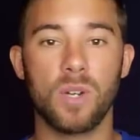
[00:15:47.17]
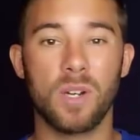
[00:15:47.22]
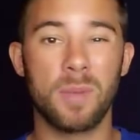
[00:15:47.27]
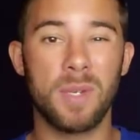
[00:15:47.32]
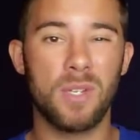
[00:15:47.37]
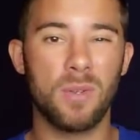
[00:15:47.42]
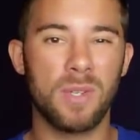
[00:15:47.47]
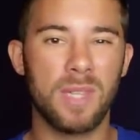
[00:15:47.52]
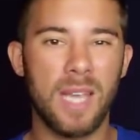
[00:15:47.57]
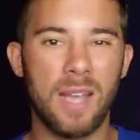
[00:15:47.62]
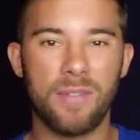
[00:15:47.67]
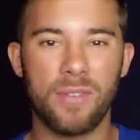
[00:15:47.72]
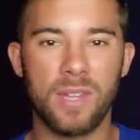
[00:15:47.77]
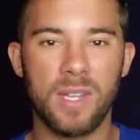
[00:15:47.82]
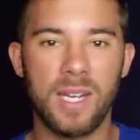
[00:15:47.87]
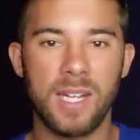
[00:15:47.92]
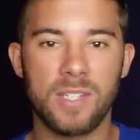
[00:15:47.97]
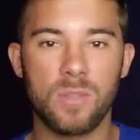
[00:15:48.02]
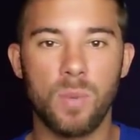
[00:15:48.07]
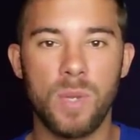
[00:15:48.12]
We're going to be doing that for
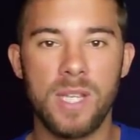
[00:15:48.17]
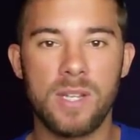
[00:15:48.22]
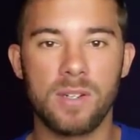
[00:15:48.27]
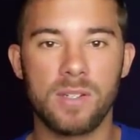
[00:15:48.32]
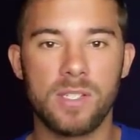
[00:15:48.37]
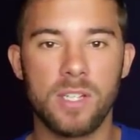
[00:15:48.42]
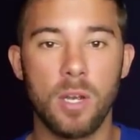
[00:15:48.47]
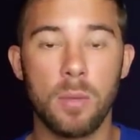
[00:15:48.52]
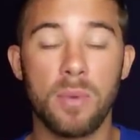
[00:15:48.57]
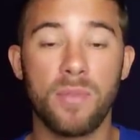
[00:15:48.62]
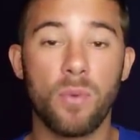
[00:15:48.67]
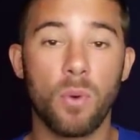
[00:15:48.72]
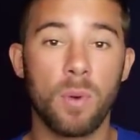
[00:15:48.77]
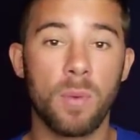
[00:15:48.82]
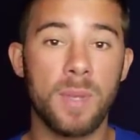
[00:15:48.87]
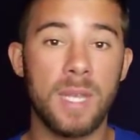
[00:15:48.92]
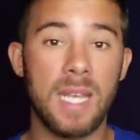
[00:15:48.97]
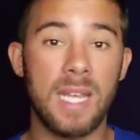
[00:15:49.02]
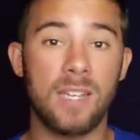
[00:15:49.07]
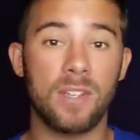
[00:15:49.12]
the next week or so
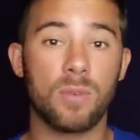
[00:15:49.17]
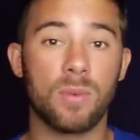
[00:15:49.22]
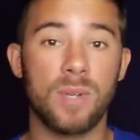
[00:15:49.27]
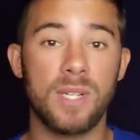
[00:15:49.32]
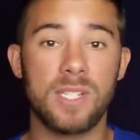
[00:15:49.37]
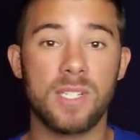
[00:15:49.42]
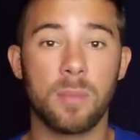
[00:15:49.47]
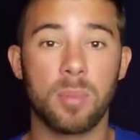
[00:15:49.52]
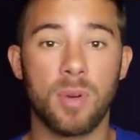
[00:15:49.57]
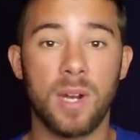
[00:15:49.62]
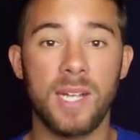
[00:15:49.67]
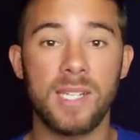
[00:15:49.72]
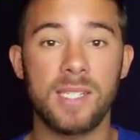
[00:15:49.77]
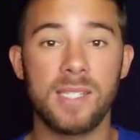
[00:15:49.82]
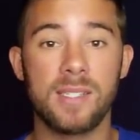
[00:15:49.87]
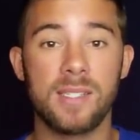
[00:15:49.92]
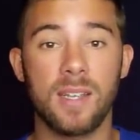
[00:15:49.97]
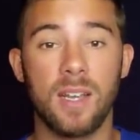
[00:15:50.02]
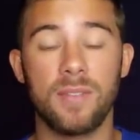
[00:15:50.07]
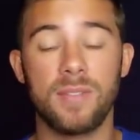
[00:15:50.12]
before we increase the
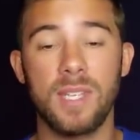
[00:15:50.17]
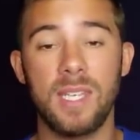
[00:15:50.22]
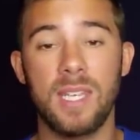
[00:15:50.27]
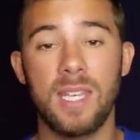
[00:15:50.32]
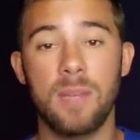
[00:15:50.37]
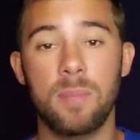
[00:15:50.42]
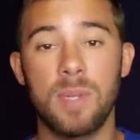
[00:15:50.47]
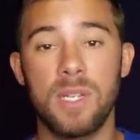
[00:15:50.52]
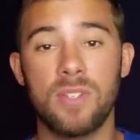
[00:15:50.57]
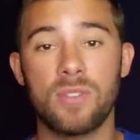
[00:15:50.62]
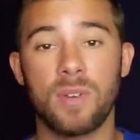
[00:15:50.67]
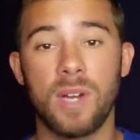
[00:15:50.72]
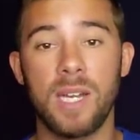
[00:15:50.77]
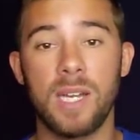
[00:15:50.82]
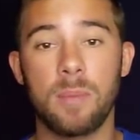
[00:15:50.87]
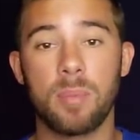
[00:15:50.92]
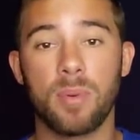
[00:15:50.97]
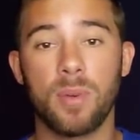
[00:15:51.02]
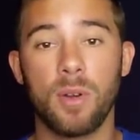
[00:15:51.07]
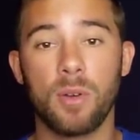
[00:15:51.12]
prices of the EAP
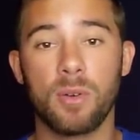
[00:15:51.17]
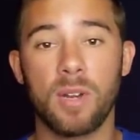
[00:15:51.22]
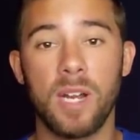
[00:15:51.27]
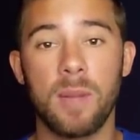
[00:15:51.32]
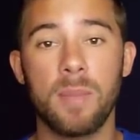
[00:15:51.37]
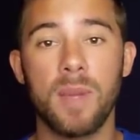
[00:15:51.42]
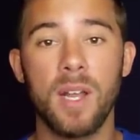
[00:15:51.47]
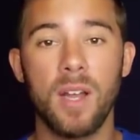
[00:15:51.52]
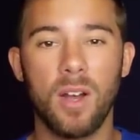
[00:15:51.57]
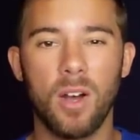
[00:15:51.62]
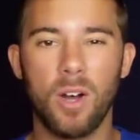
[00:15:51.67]
Training Program.